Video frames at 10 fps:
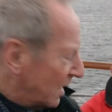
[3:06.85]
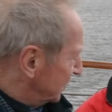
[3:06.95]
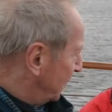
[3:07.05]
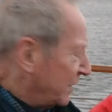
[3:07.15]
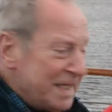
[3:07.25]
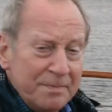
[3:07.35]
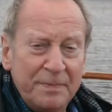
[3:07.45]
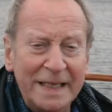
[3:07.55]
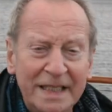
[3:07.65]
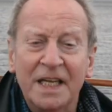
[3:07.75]
Us three
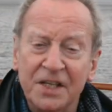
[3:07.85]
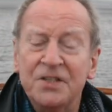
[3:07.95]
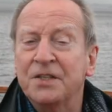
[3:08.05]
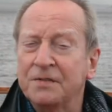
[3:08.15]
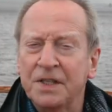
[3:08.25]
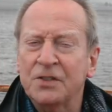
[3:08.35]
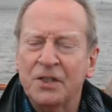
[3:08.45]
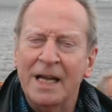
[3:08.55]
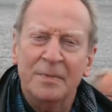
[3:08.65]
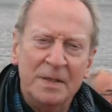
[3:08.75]
big kids have
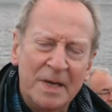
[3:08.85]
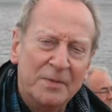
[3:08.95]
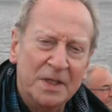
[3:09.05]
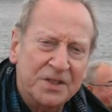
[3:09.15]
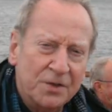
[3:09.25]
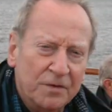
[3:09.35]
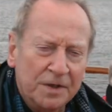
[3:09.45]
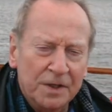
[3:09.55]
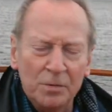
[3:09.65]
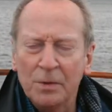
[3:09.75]
such happy memories of
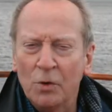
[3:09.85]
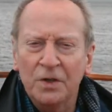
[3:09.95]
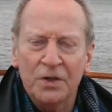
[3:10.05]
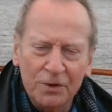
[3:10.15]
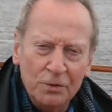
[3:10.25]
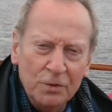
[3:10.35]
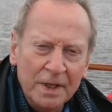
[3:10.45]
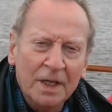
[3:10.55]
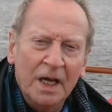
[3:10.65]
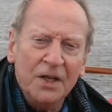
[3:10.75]
her that we want you
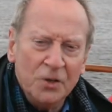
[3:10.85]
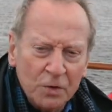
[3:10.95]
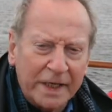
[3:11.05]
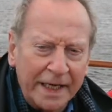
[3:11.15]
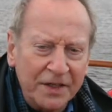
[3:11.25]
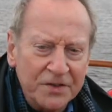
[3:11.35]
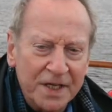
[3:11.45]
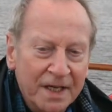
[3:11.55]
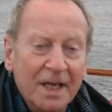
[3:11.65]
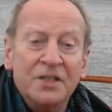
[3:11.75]
and your
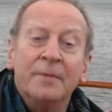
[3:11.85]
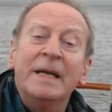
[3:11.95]
kids to